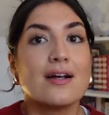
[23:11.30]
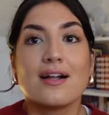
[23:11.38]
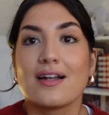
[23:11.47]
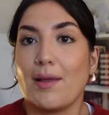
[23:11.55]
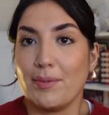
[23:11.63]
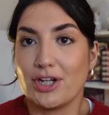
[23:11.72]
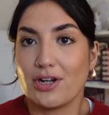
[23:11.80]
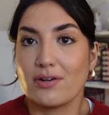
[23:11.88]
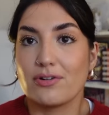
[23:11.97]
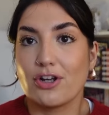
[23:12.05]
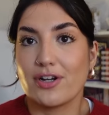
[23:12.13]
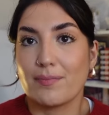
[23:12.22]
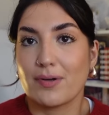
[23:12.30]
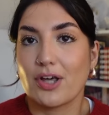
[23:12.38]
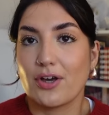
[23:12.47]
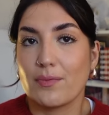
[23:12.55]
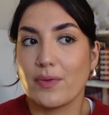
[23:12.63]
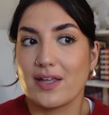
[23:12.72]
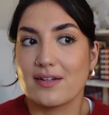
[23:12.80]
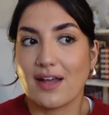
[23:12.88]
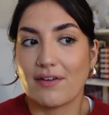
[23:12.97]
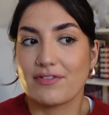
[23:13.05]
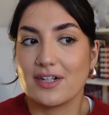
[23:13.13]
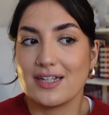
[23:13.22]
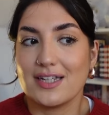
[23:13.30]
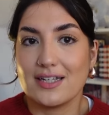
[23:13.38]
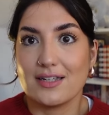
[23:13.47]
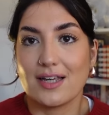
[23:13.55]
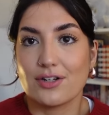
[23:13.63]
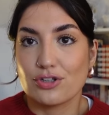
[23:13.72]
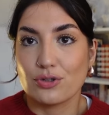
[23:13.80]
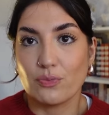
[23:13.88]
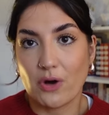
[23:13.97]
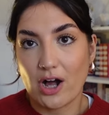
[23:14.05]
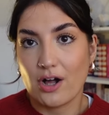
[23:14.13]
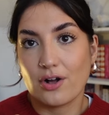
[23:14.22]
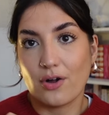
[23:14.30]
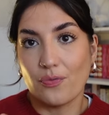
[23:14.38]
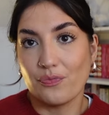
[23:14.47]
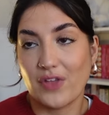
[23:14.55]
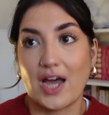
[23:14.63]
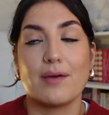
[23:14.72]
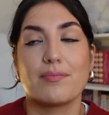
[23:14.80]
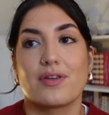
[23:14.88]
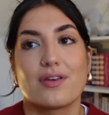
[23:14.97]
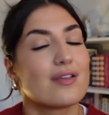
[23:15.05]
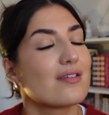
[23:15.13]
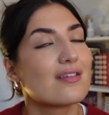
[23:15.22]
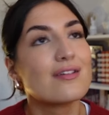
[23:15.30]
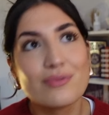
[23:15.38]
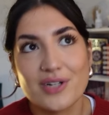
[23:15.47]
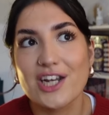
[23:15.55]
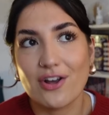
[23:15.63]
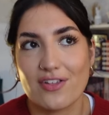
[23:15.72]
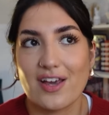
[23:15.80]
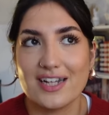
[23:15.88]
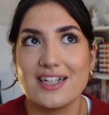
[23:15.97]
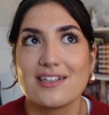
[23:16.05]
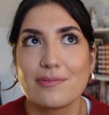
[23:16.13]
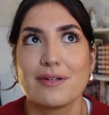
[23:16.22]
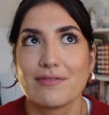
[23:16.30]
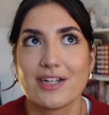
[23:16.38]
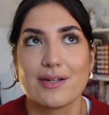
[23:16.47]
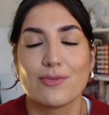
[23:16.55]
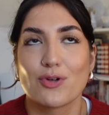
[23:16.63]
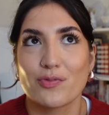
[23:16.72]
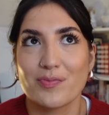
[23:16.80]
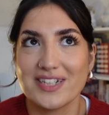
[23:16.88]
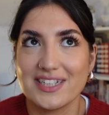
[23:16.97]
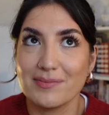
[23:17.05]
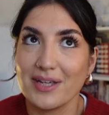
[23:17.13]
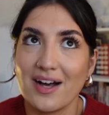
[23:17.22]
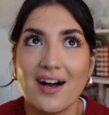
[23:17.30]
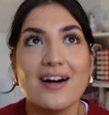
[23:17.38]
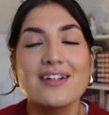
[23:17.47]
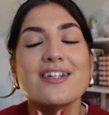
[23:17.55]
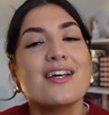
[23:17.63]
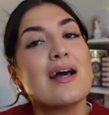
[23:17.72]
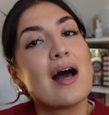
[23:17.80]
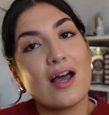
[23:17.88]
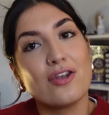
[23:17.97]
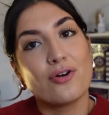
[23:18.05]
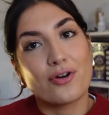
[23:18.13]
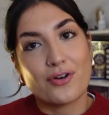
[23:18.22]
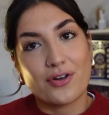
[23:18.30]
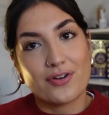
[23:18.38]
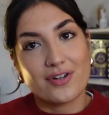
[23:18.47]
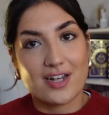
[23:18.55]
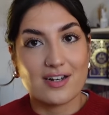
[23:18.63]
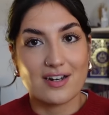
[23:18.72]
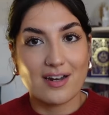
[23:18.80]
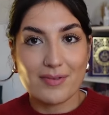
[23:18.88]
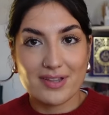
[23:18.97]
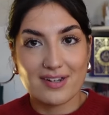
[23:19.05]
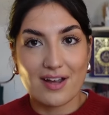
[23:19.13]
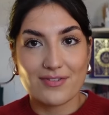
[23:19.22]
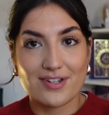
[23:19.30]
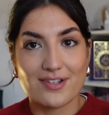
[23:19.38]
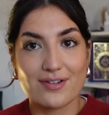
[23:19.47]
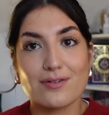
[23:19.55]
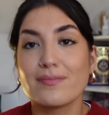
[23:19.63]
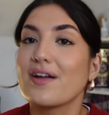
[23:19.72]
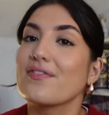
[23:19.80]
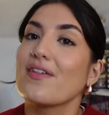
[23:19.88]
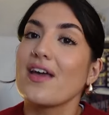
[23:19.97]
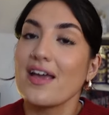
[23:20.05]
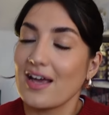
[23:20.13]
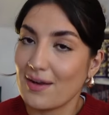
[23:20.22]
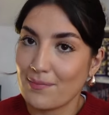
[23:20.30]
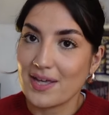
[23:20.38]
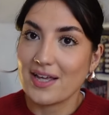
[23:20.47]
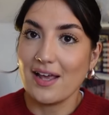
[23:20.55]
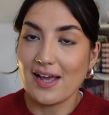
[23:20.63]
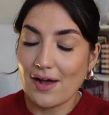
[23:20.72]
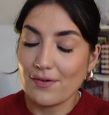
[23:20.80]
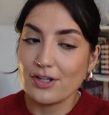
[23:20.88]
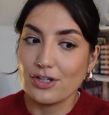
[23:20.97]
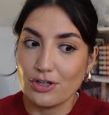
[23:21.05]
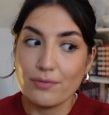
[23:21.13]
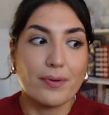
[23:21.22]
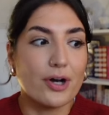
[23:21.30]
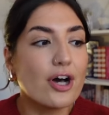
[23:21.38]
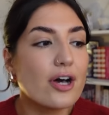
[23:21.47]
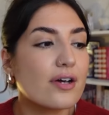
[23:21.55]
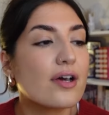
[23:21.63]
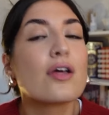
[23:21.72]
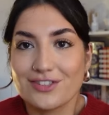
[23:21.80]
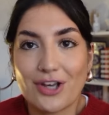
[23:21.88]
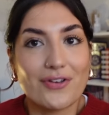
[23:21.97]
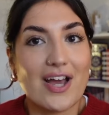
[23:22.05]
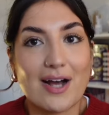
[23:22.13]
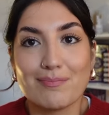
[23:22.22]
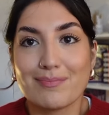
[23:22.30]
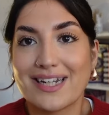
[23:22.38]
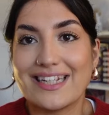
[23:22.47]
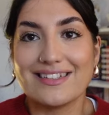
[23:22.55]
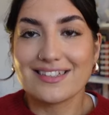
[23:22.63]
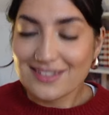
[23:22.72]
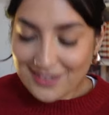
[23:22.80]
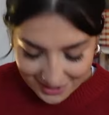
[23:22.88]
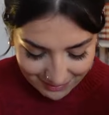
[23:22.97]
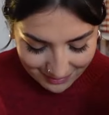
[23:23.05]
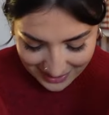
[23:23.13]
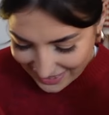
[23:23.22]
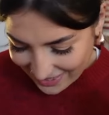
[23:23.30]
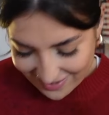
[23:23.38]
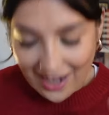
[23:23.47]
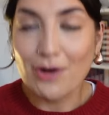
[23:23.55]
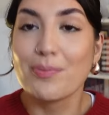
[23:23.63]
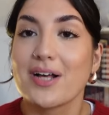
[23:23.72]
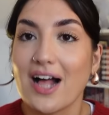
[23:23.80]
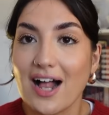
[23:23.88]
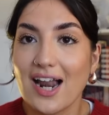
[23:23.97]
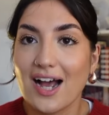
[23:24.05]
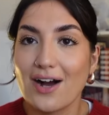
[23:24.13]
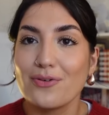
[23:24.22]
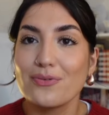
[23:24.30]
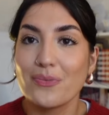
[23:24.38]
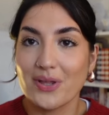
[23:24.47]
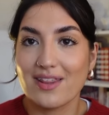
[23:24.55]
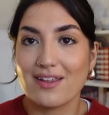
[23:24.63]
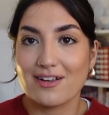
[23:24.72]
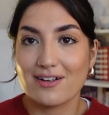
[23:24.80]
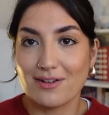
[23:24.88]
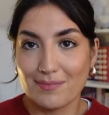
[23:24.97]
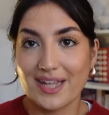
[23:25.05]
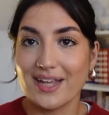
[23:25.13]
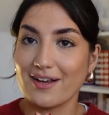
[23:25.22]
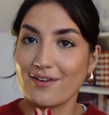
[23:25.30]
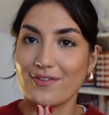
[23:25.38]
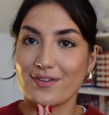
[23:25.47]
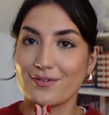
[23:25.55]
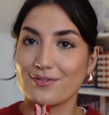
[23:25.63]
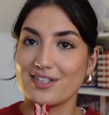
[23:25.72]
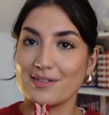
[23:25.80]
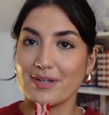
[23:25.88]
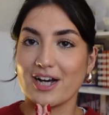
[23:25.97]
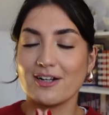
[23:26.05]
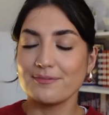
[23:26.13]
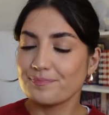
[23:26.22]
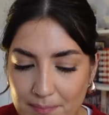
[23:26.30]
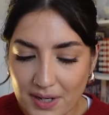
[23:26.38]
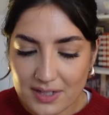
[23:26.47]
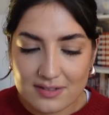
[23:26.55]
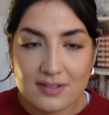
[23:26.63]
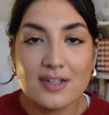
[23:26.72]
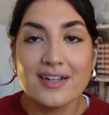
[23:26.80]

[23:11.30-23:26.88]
let me know down below, and we can definitely get to work on that, because we know that I need to be reading more of my TBR and not going on Kindle Unlimited every single month and picking out a new book. So yeah, please help a girl out with completing her physical TBR. But